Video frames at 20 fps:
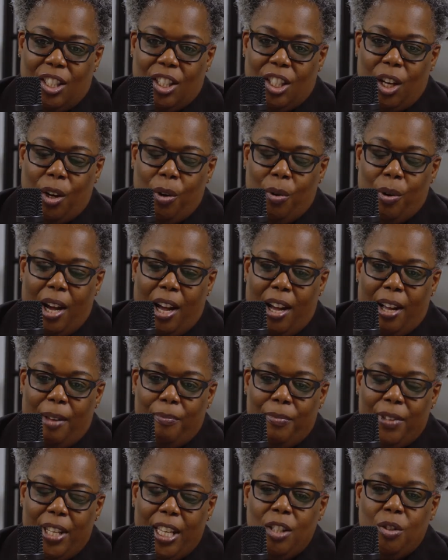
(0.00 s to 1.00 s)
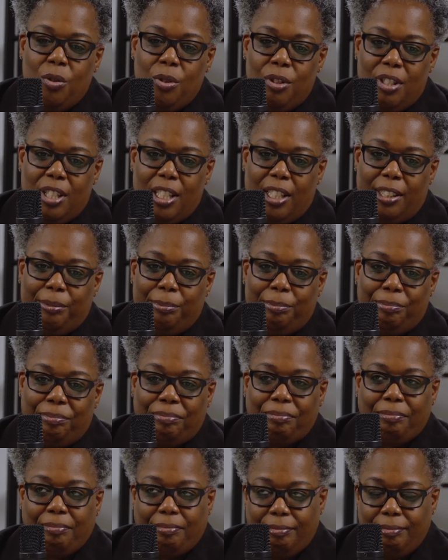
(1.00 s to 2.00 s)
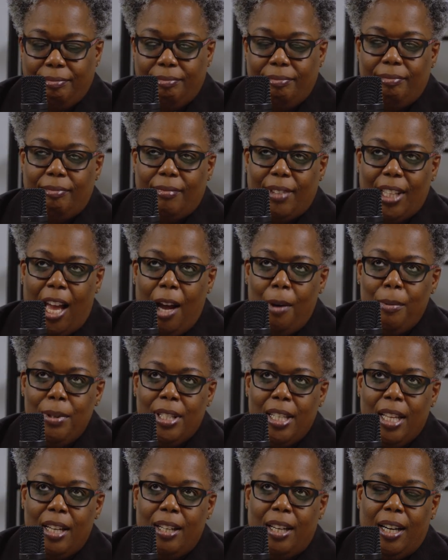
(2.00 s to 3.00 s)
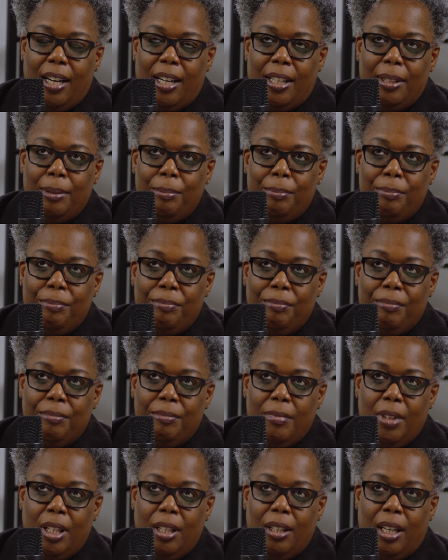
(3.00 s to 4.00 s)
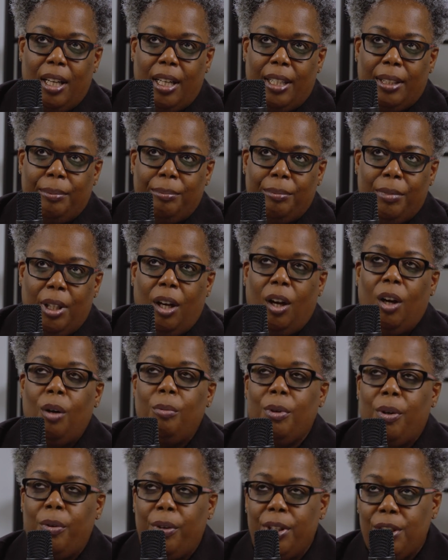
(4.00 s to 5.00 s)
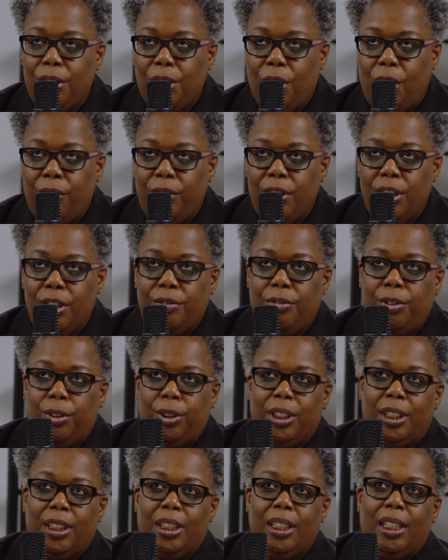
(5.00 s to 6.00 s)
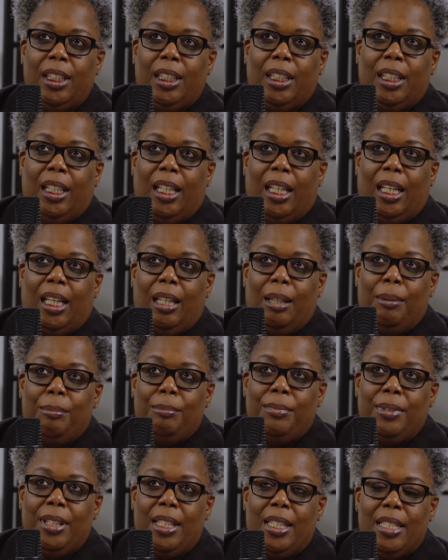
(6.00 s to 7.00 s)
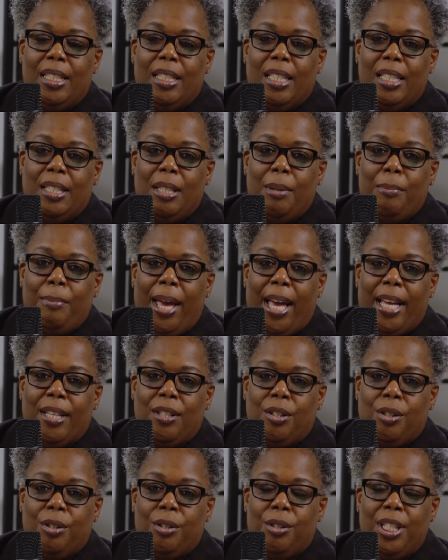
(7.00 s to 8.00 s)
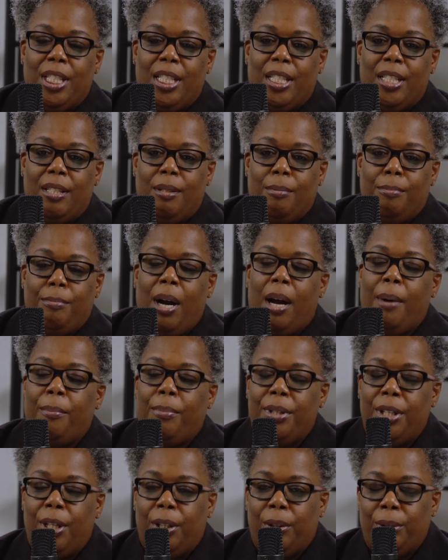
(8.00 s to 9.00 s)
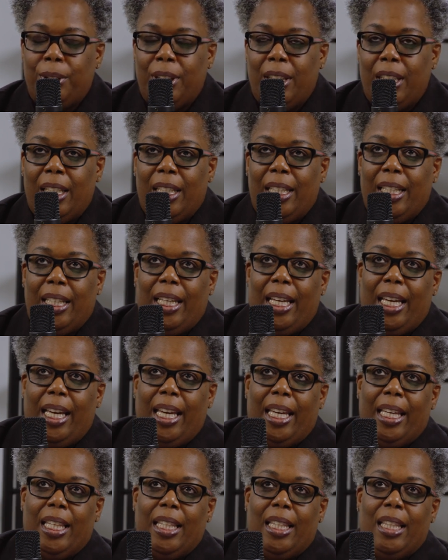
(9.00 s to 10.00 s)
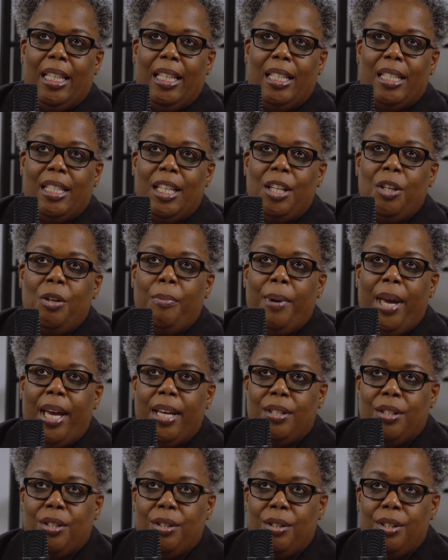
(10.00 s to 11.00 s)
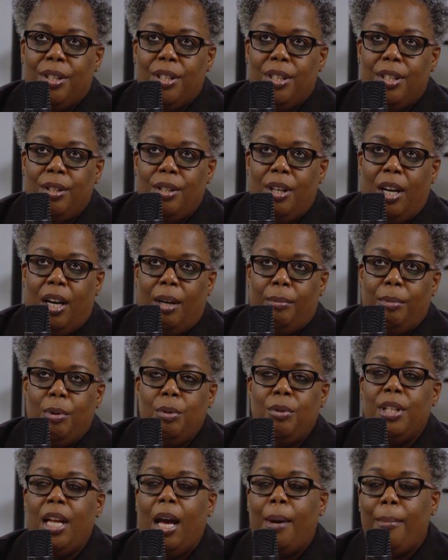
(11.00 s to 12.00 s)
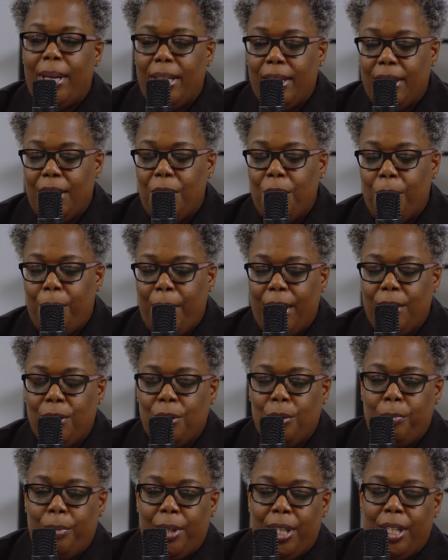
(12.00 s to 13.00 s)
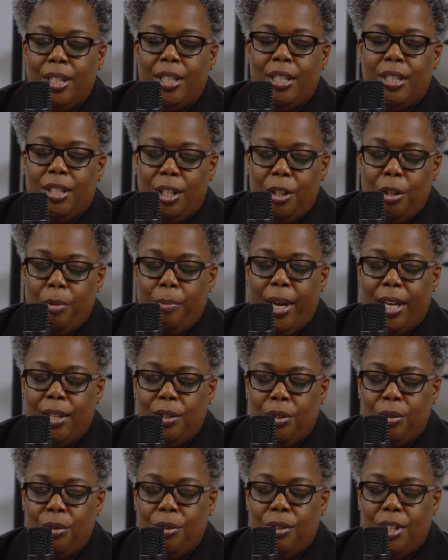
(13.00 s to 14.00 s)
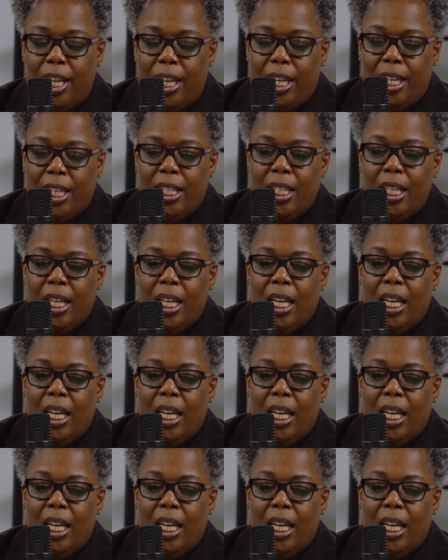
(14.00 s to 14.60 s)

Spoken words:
So, interesting. I was at a homegoing service for an assistant pastor in Pompano, and the senior pastor, who's not my senior pastor, but the senior pastor said,